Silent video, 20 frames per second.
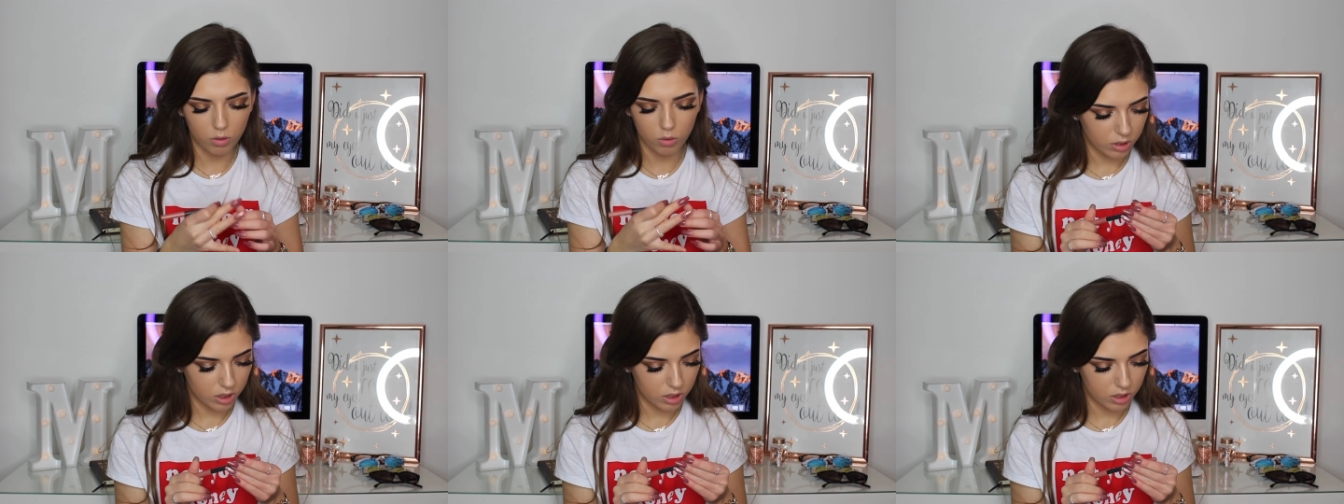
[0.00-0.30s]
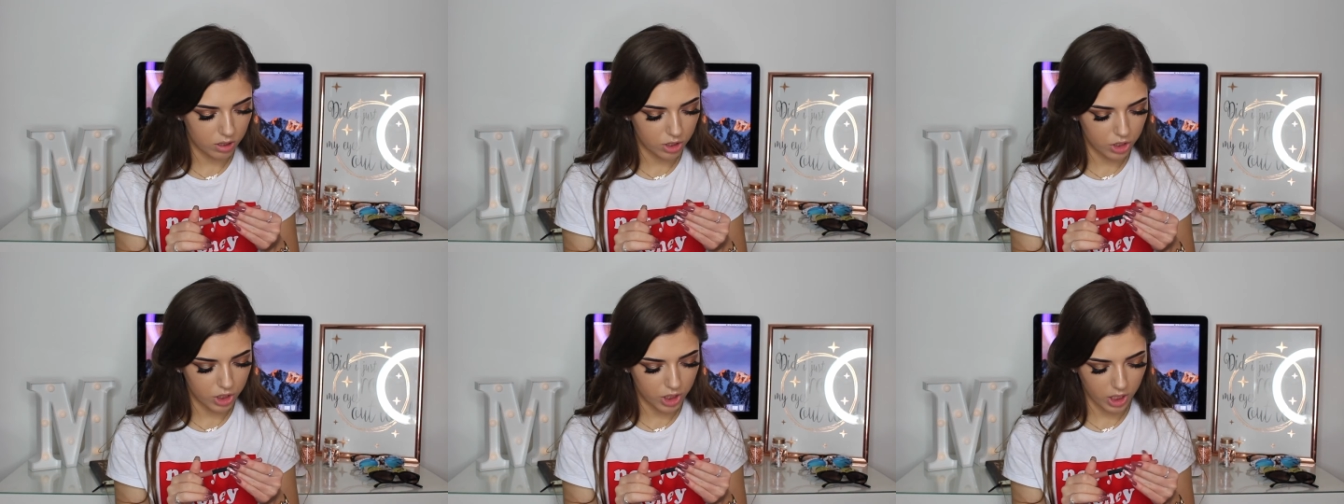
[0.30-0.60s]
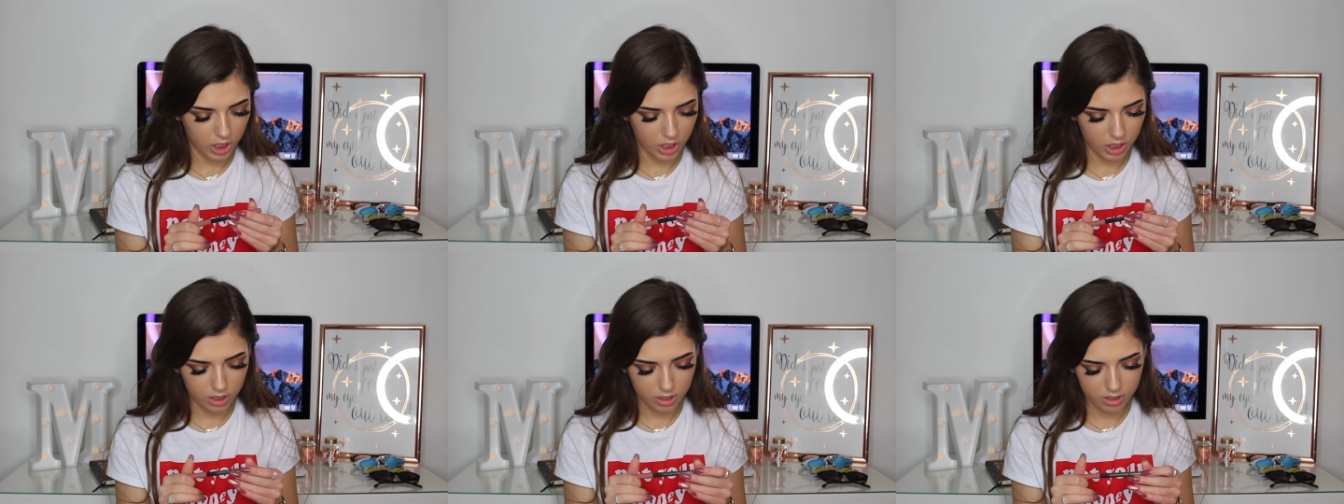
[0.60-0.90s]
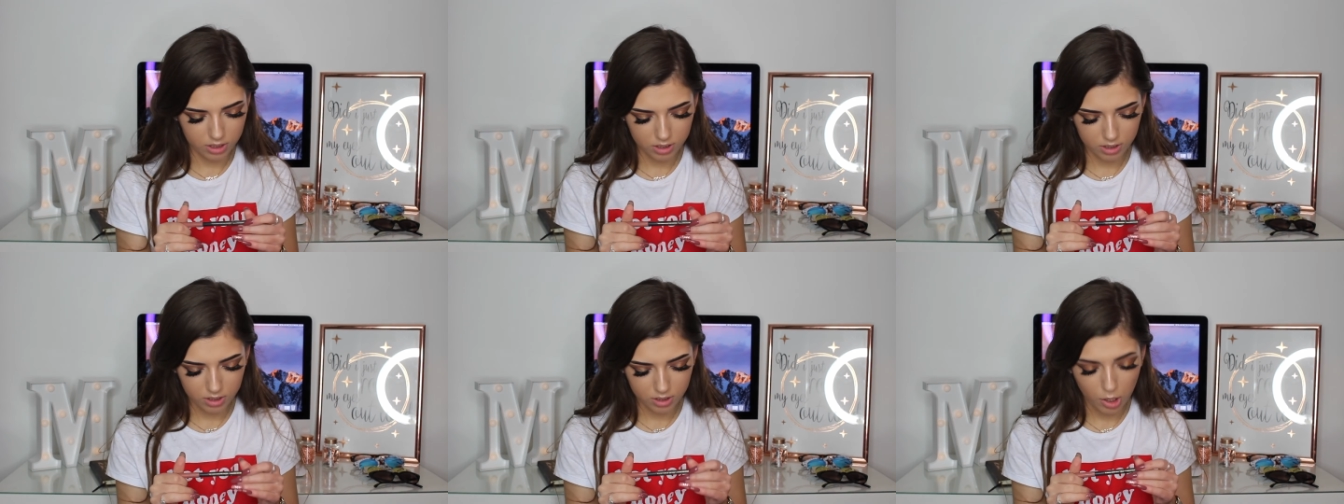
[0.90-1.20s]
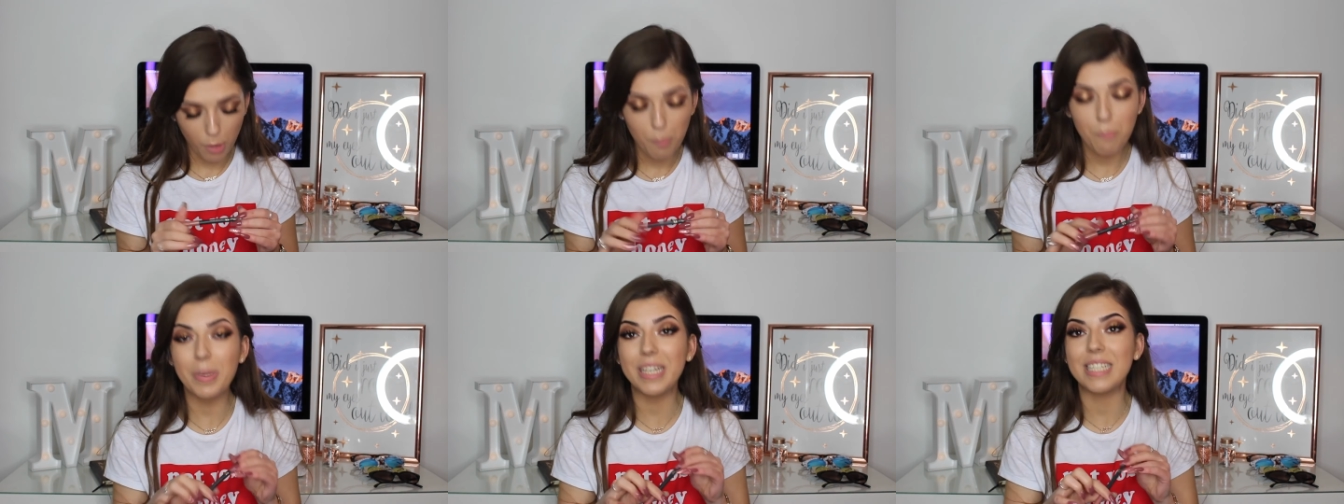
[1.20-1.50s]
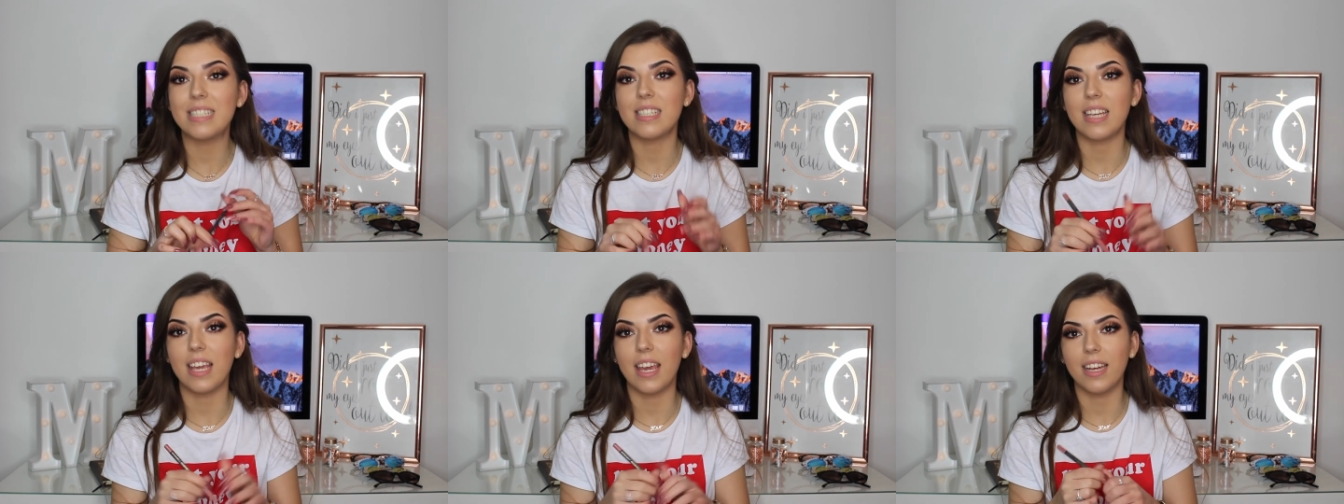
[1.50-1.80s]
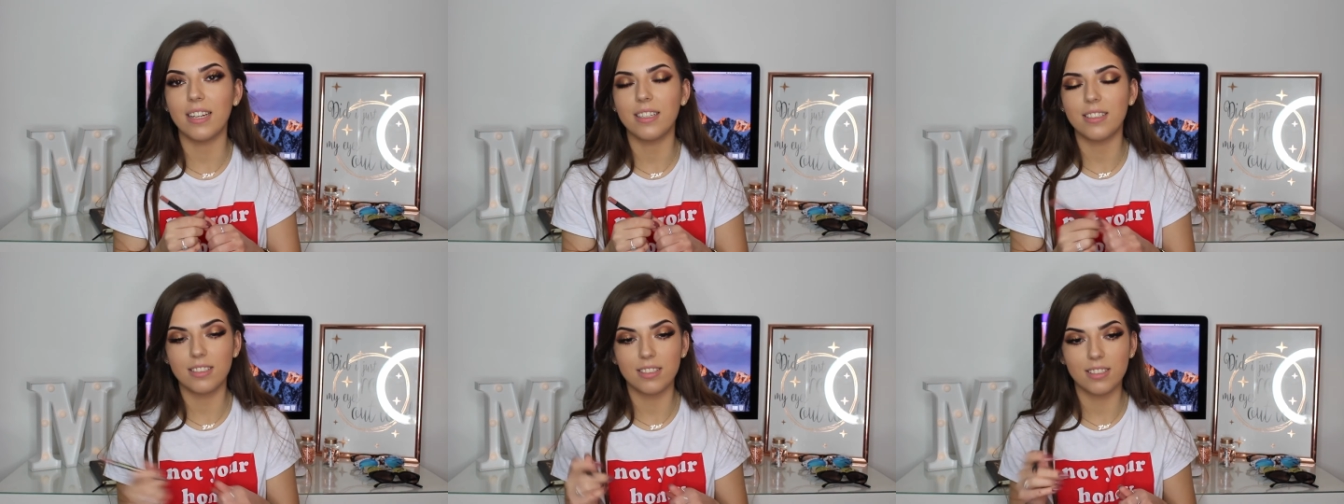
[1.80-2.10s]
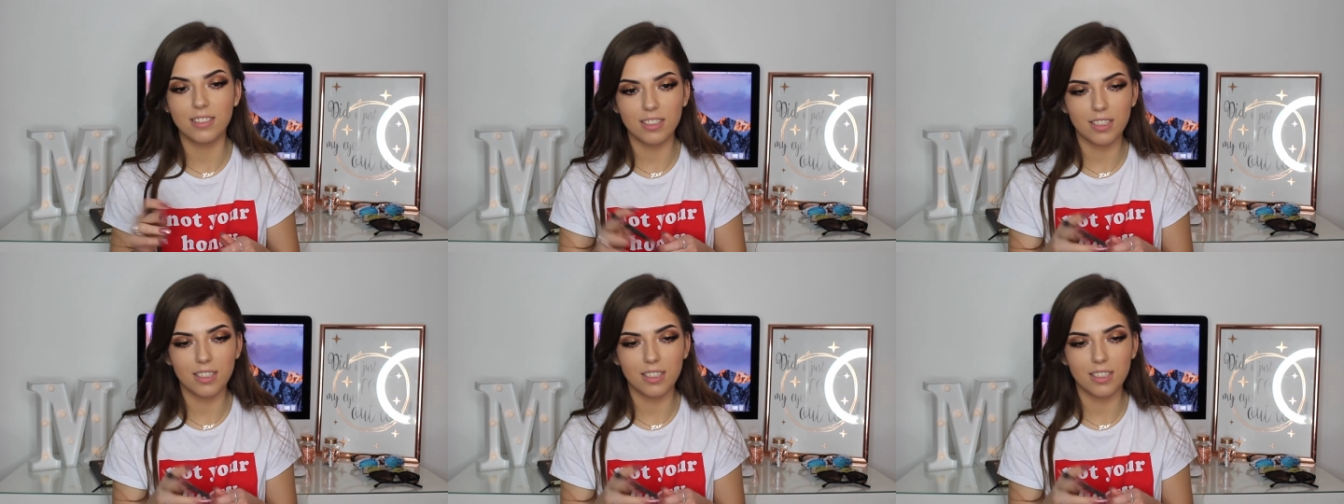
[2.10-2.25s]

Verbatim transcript: what is the shade? Biscuit.